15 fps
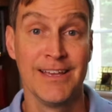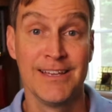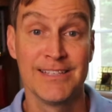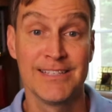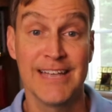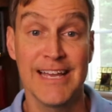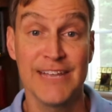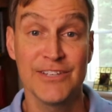
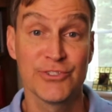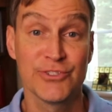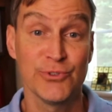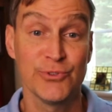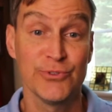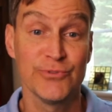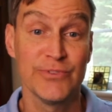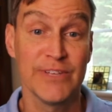Today on The
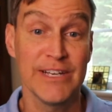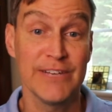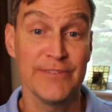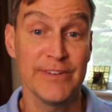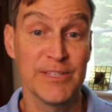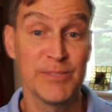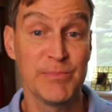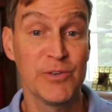Soul of Life, I
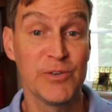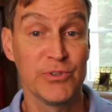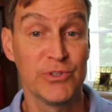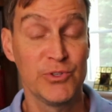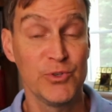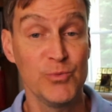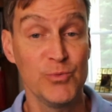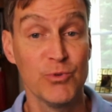speak with
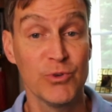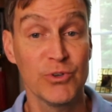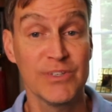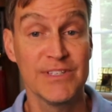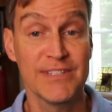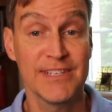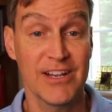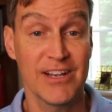two Brooklyn
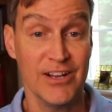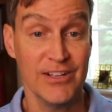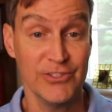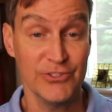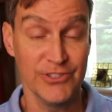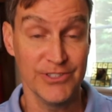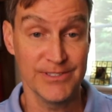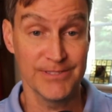
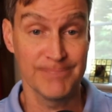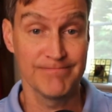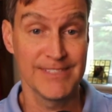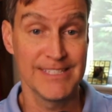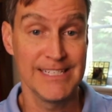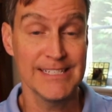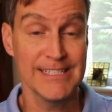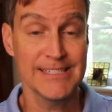psychologists,
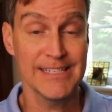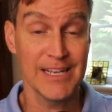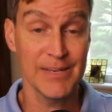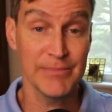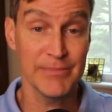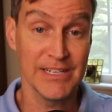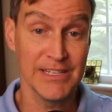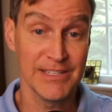Signe
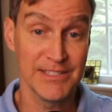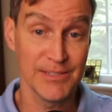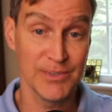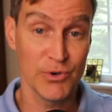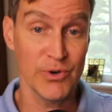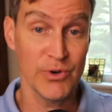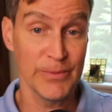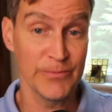Simon and
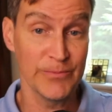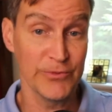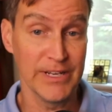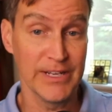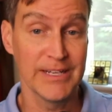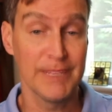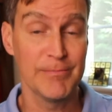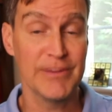Simone Humphrey,
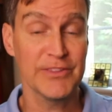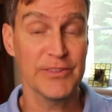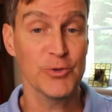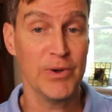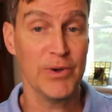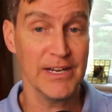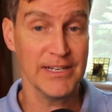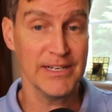about their
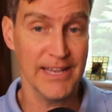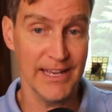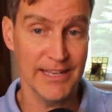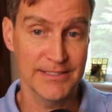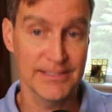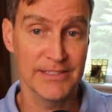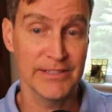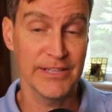
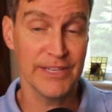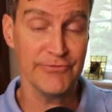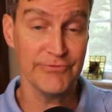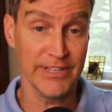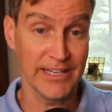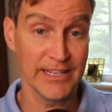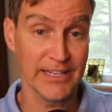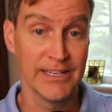podcast,
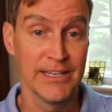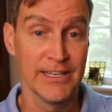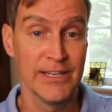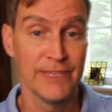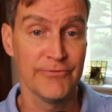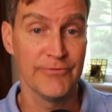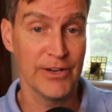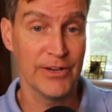LoveLink
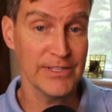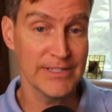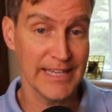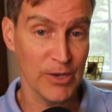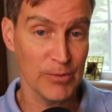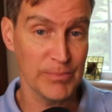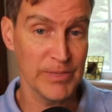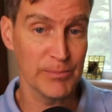founded to
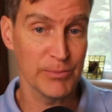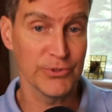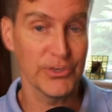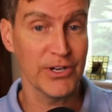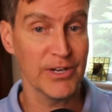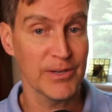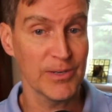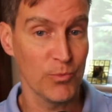help people
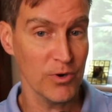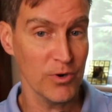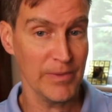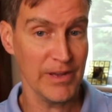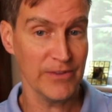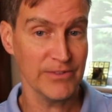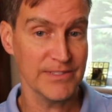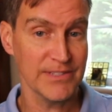talk more
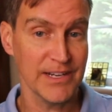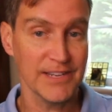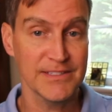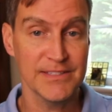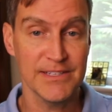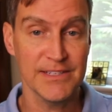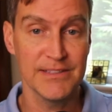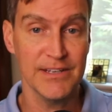about sex
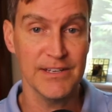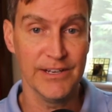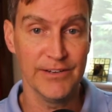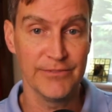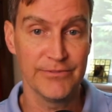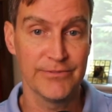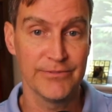and love.